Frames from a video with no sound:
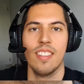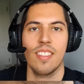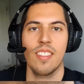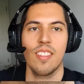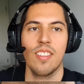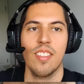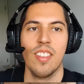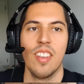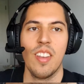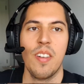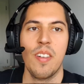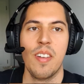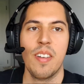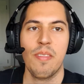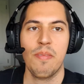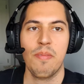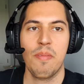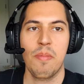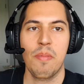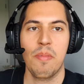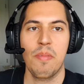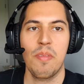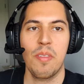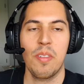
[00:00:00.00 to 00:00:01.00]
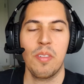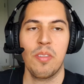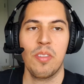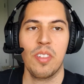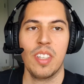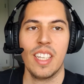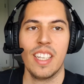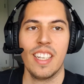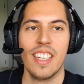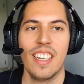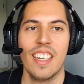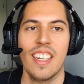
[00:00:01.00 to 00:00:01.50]
Slay Ready from the future
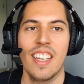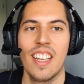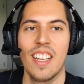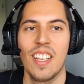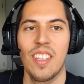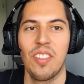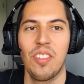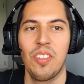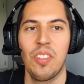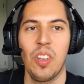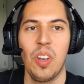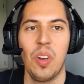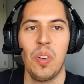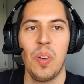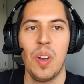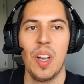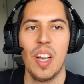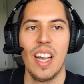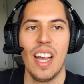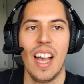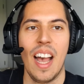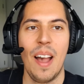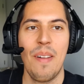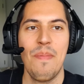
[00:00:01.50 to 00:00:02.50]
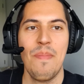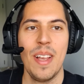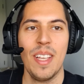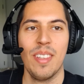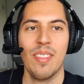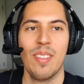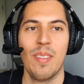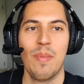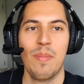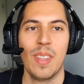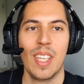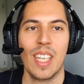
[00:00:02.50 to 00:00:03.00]
here. So I
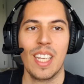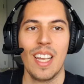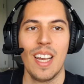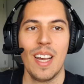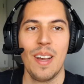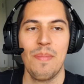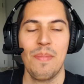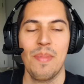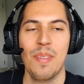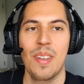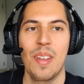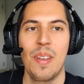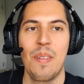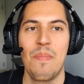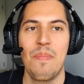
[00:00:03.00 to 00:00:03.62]
messed something up.